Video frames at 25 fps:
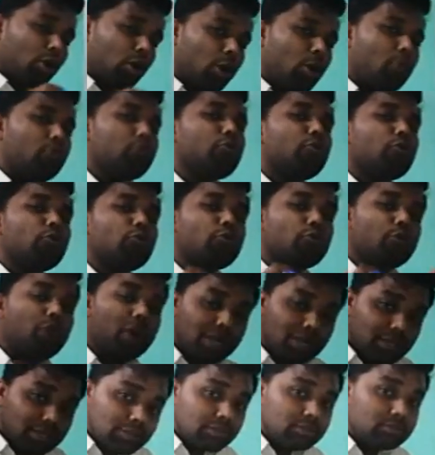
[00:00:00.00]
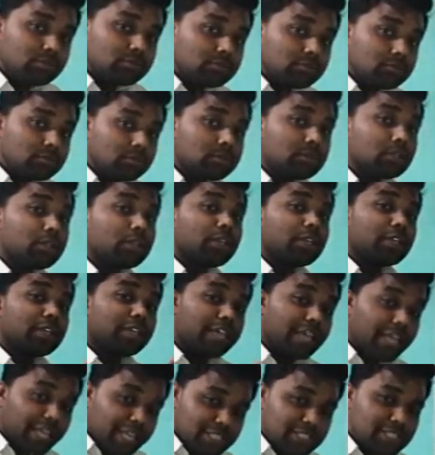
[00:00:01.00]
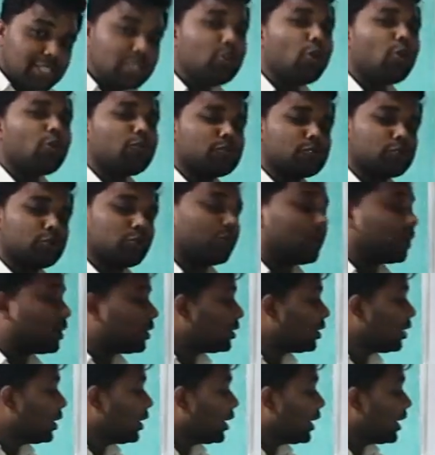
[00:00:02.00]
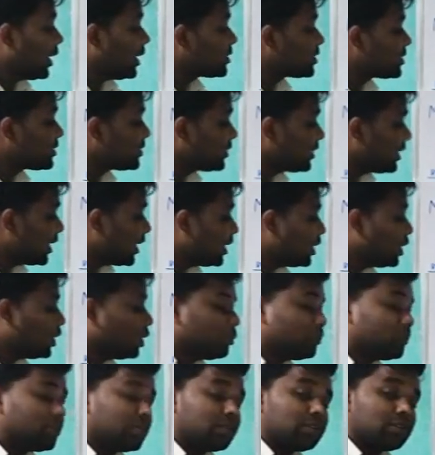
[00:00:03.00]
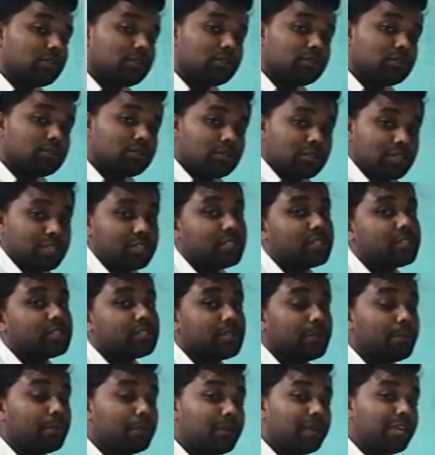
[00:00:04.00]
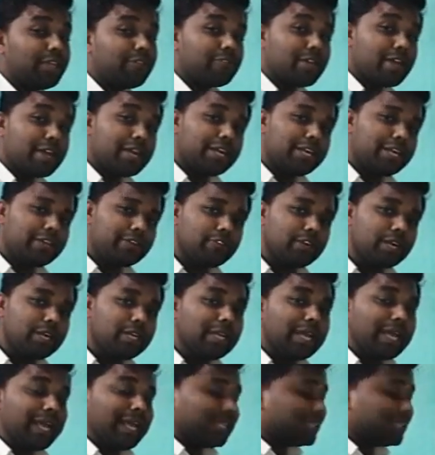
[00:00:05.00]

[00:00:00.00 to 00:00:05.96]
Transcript: of 1 kg of sugar is 10 Newton. This is simply very different,